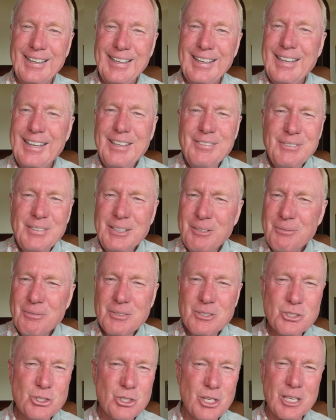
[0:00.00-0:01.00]
Even if
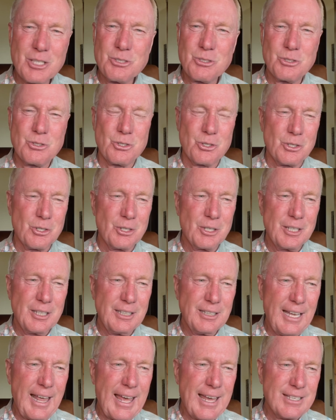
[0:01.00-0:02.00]
the gesture
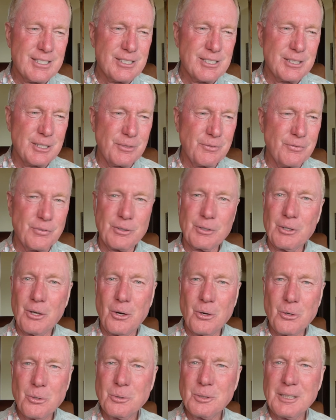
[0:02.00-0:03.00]
lasted for
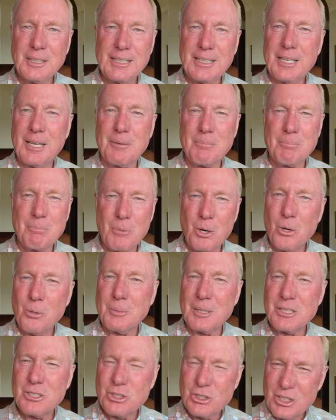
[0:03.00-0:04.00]
only a
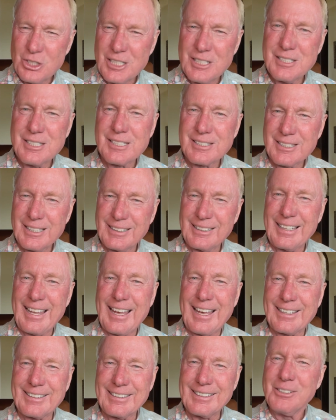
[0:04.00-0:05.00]
moment, Jesus
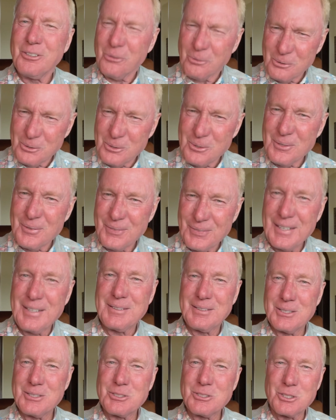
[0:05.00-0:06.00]
allowed it. Don't you
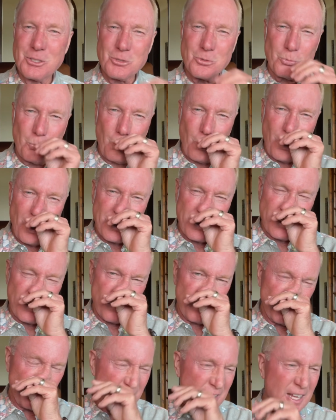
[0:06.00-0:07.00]
think this is
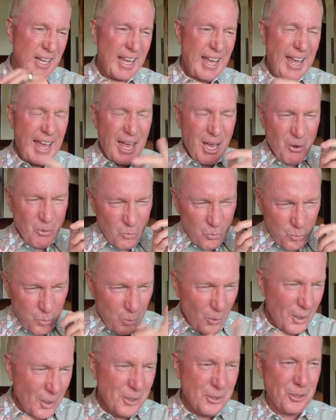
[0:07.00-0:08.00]
wonderful? How
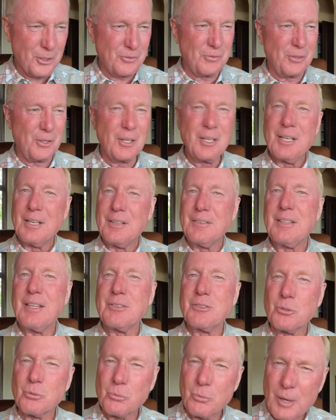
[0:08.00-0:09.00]
wonderful that
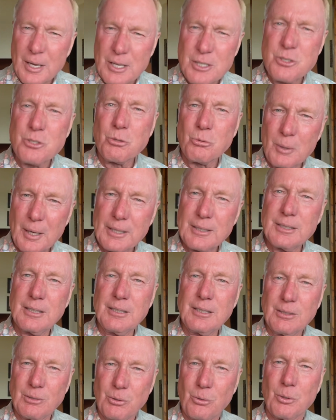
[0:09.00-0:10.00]
the
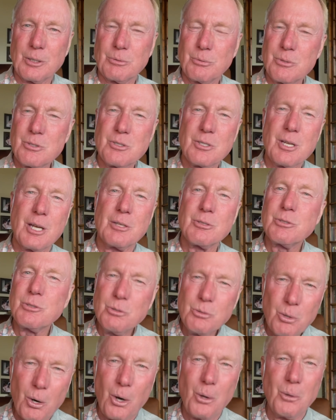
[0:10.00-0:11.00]
resurrected Lord was not
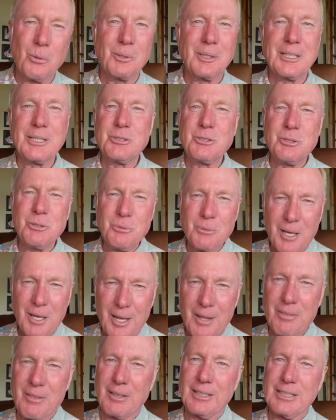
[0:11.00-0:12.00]
too holy, too
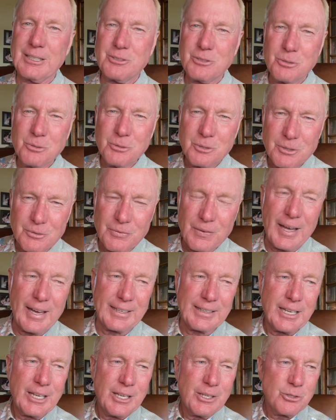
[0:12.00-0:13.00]
otherly, too
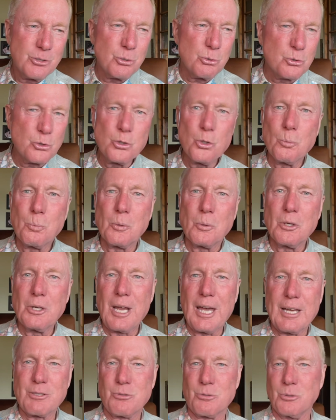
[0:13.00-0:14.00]
divine, too
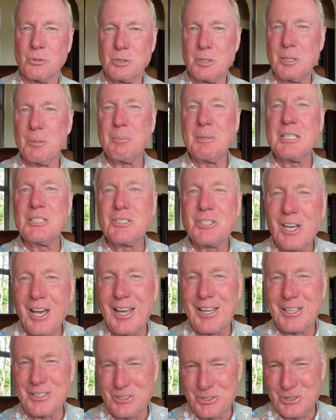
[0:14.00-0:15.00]
supernatural to be
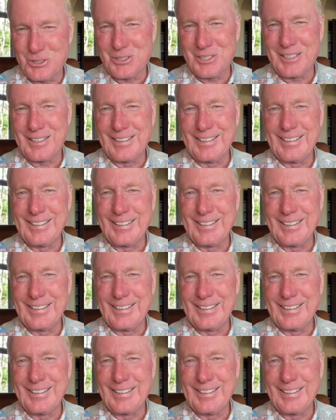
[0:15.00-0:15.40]
touched.